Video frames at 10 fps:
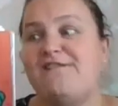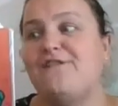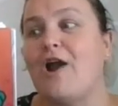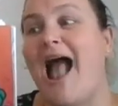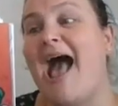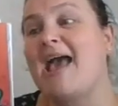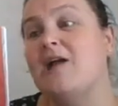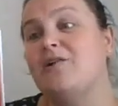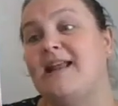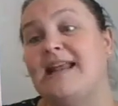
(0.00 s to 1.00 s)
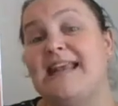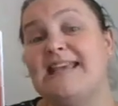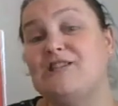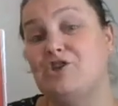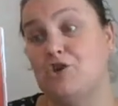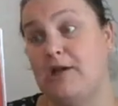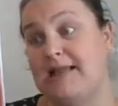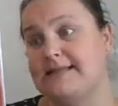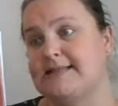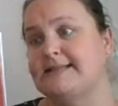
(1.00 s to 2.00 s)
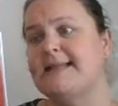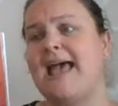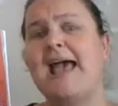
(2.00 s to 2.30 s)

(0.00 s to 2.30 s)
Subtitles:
for ironing his shoelaces.